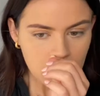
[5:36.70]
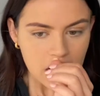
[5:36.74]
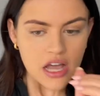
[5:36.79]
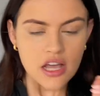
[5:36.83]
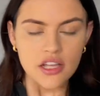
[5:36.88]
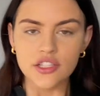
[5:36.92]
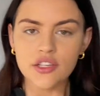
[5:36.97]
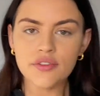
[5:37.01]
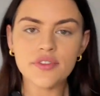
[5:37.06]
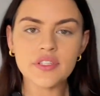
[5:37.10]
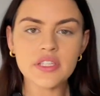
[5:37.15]

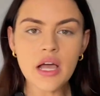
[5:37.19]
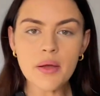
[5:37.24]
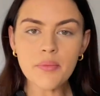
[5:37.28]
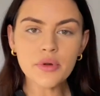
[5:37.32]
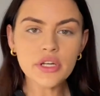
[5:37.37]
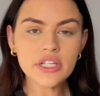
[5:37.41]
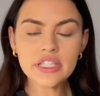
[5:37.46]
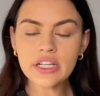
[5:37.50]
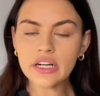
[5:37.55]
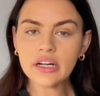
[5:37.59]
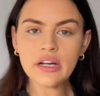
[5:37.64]
So for some
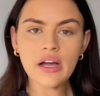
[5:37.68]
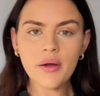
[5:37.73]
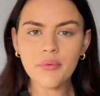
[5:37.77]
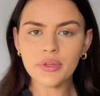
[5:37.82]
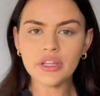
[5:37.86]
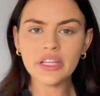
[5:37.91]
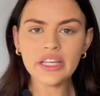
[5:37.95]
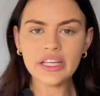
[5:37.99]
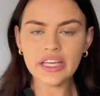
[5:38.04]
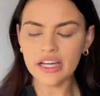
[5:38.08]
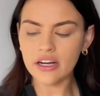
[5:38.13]
reason, I can't
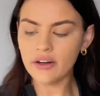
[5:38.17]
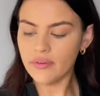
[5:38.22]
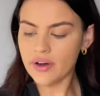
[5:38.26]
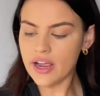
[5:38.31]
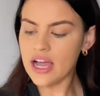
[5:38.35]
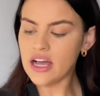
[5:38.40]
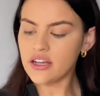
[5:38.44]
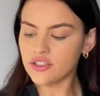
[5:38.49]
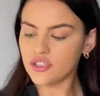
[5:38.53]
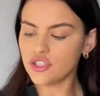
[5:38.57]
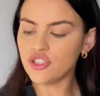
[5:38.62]
really get
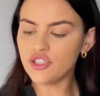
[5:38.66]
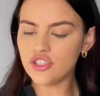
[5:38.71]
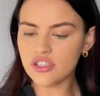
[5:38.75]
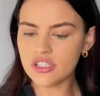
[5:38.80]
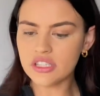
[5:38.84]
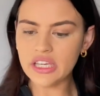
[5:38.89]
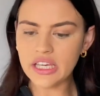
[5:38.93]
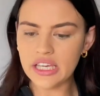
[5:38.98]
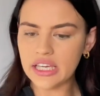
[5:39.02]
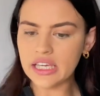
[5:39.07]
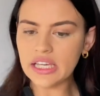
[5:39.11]
around
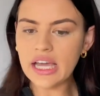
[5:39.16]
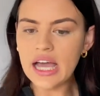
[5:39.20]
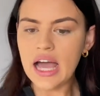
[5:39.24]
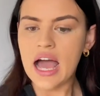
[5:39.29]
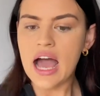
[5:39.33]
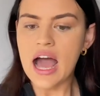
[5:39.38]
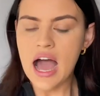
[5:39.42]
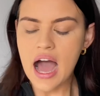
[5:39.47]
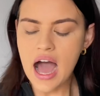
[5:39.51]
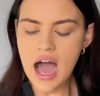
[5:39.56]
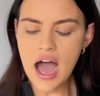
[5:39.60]
using
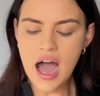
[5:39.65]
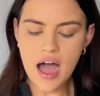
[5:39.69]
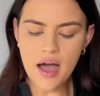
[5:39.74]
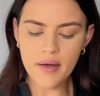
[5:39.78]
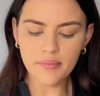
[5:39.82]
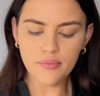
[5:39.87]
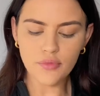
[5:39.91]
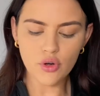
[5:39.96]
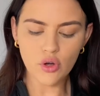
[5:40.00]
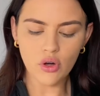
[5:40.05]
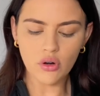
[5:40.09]

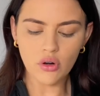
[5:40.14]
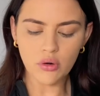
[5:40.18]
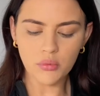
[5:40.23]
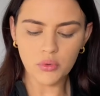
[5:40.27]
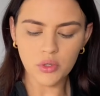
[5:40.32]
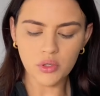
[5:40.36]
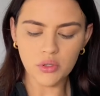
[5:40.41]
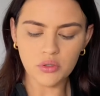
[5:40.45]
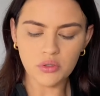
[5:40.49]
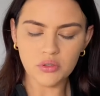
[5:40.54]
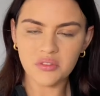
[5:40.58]

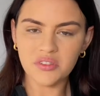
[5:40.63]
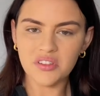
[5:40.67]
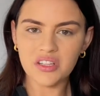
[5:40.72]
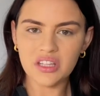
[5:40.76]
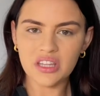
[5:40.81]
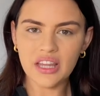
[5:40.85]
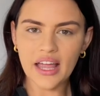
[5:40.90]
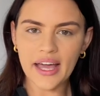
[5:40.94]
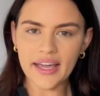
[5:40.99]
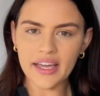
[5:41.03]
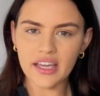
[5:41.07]
normal,
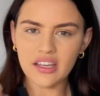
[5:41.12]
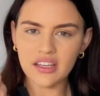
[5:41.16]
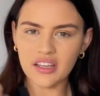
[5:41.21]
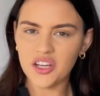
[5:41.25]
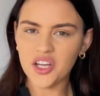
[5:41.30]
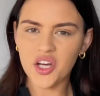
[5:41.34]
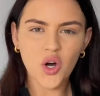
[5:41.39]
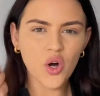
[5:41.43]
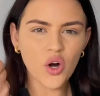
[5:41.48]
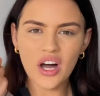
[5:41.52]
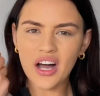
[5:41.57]
like
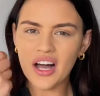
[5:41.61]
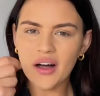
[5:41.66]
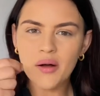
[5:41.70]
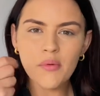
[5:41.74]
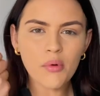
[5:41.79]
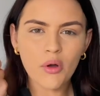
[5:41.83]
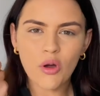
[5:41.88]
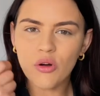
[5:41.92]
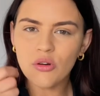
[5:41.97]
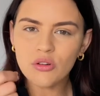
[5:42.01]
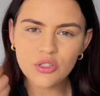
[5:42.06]

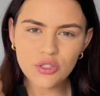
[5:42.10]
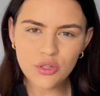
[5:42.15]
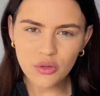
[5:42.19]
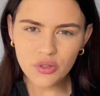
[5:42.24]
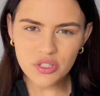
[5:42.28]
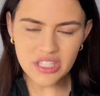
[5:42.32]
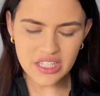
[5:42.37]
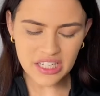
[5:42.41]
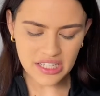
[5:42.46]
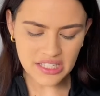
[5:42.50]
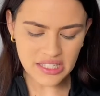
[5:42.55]
contour
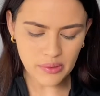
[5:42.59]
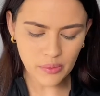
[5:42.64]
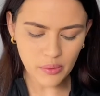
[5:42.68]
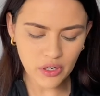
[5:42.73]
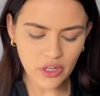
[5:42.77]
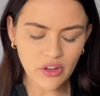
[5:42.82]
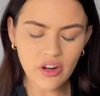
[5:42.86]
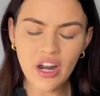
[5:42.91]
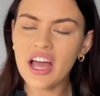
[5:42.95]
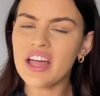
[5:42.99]
sticks and whatnot.